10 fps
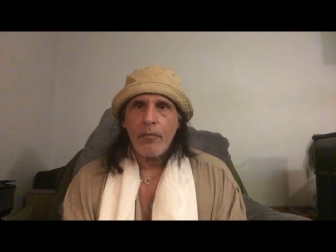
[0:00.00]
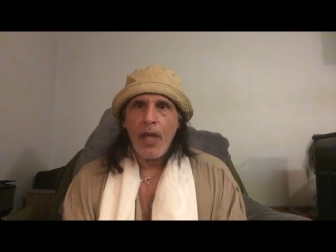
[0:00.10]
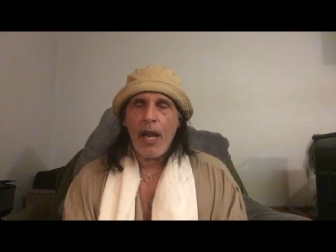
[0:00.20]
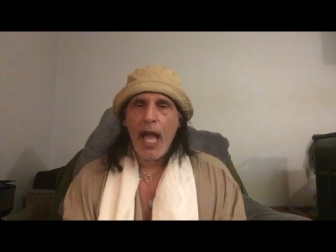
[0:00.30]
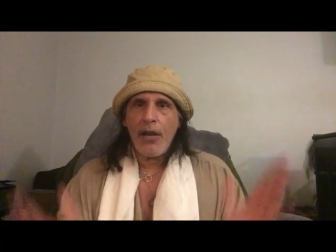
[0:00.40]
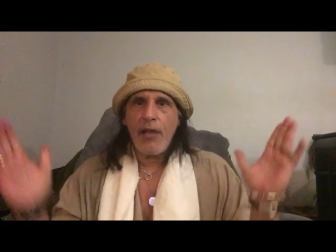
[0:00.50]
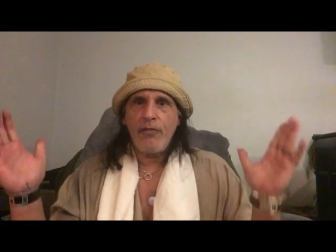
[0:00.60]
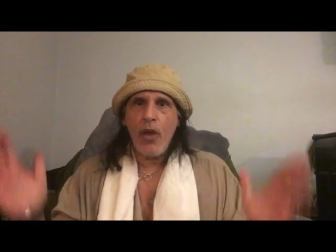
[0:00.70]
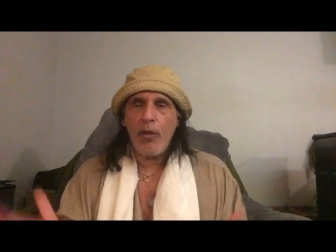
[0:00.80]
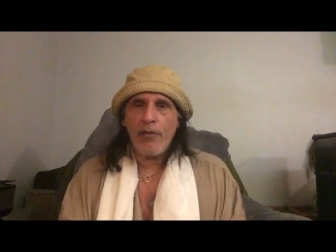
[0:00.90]
And I have
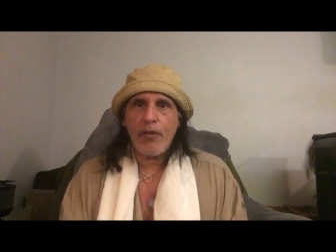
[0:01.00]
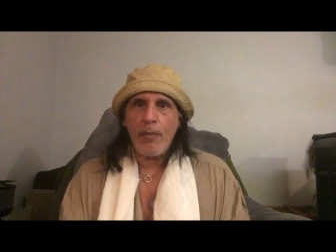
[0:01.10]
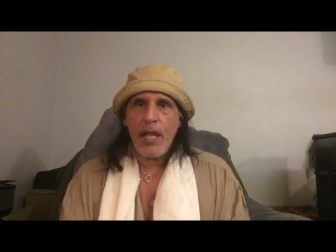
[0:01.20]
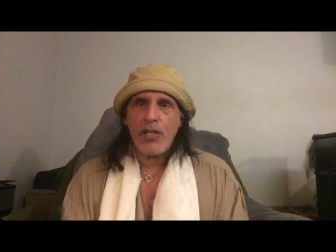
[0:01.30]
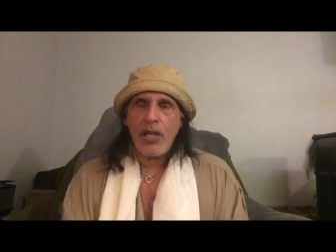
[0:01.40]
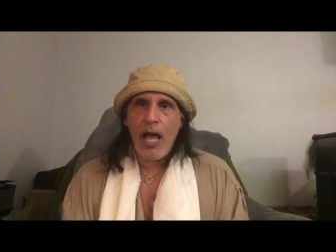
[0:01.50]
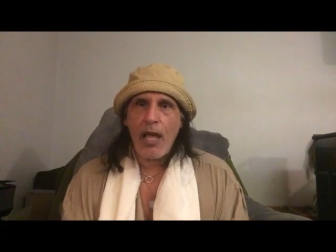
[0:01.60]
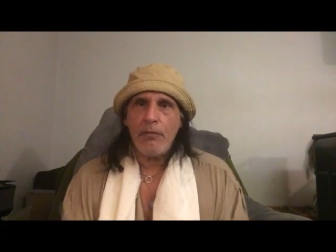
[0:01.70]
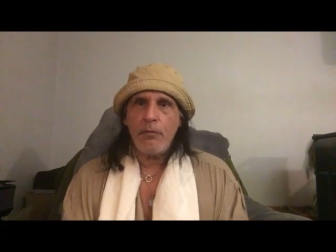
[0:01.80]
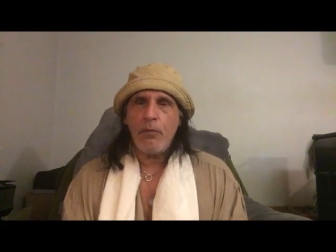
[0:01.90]
no information
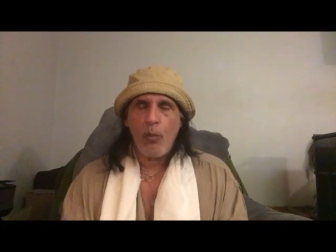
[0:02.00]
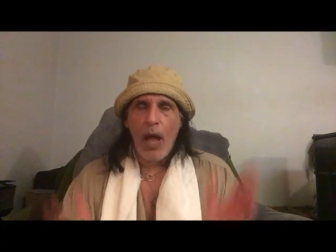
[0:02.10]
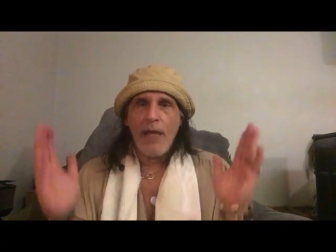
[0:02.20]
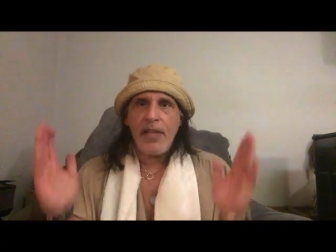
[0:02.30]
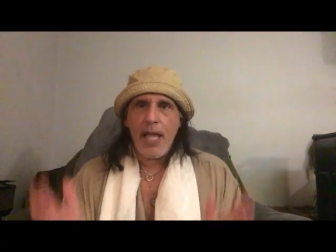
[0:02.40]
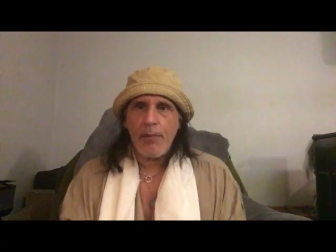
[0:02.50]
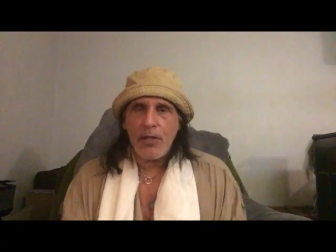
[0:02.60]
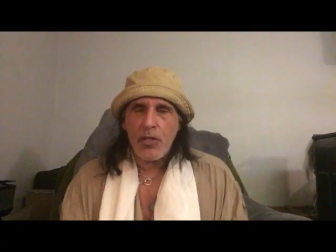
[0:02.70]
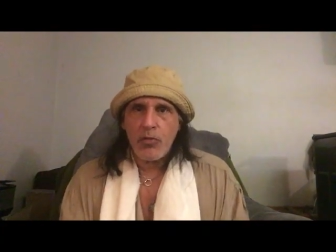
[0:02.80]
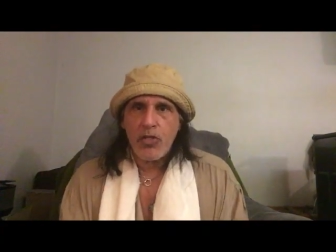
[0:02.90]
on why the
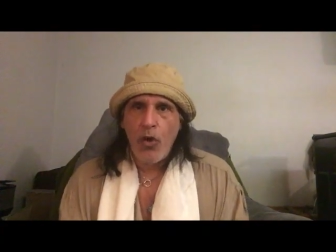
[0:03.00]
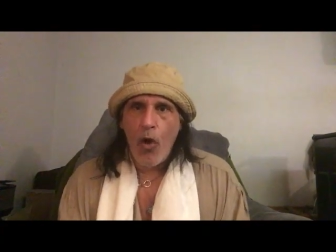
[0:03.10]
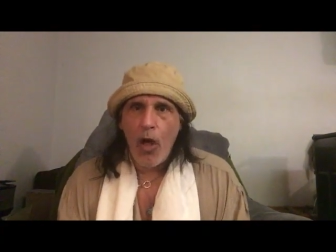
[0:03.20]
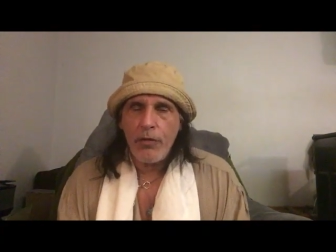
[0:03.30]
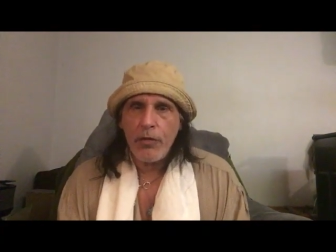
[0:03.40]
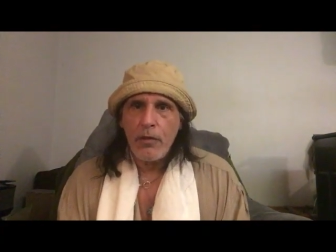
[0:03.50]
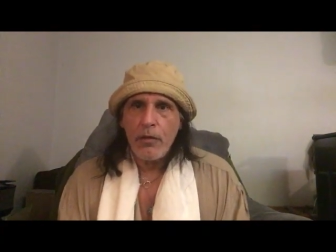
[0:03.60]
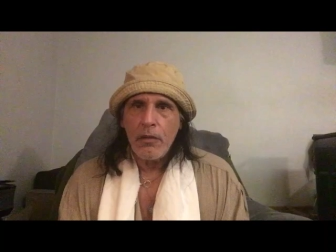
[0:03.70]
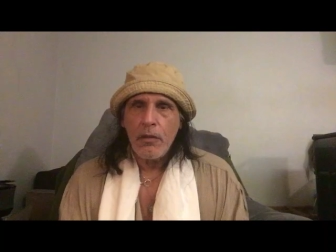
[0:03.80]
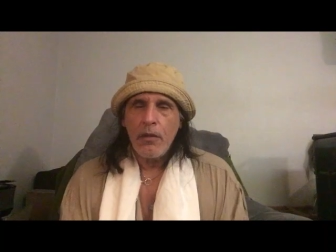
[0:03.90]
ambulance was called,
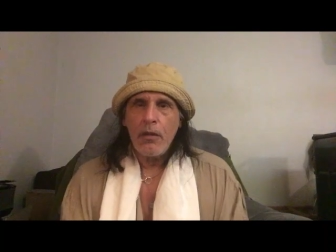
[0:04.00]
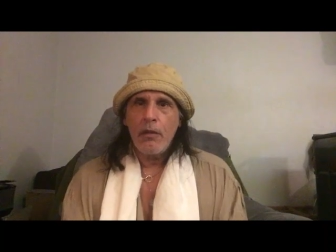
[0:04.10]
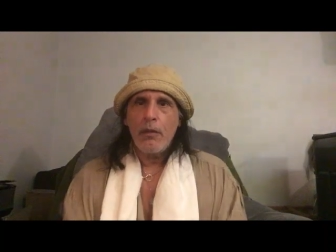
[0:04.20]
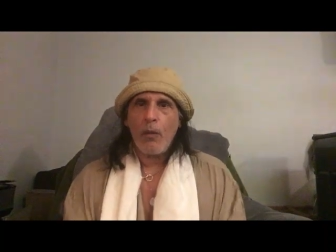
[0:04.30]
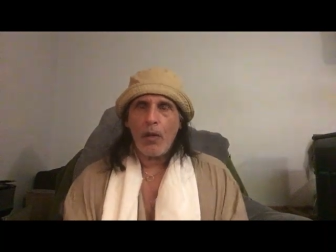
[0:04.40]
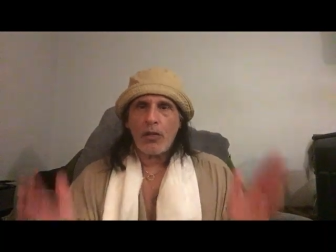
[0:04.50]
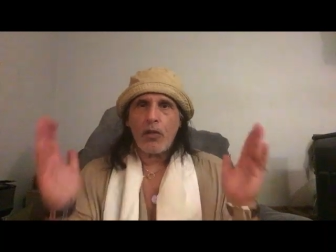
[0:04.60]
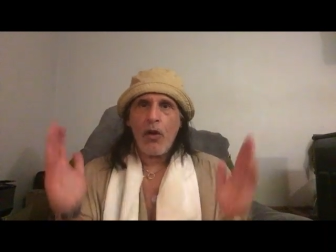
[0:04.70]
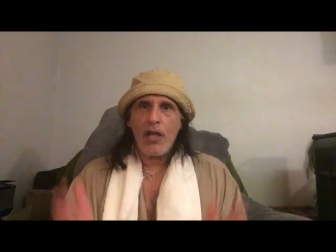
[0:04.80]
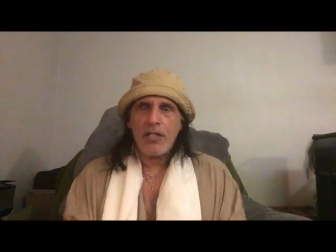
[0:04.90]
what the
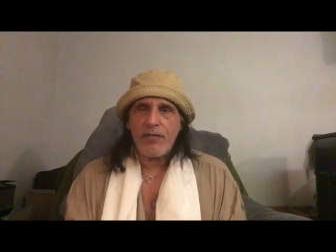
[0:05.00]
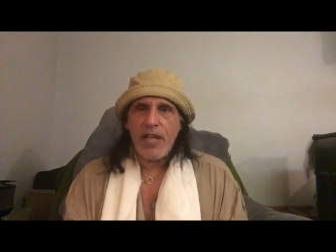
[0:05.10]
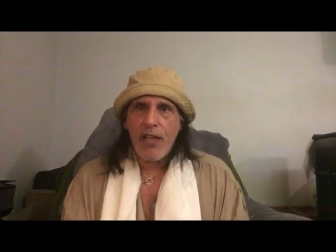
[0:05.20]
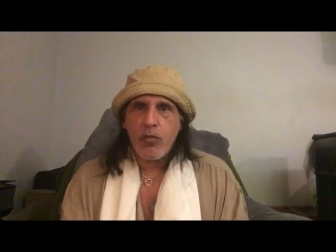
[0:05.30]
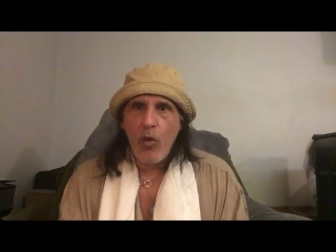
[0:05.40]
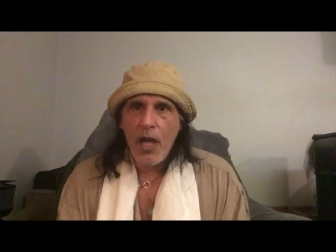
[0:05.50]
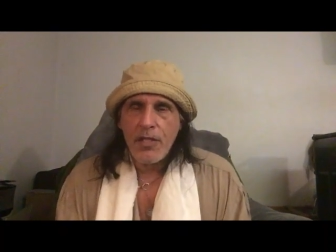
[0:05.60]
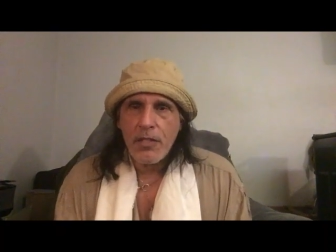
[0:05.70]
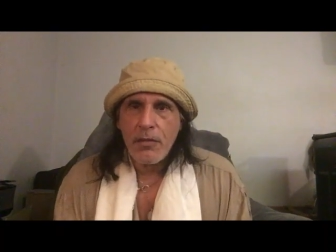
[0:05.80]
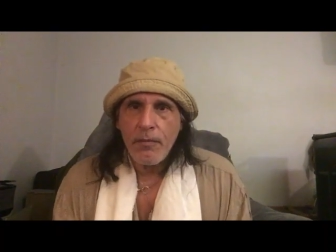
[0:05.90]
cause of death was.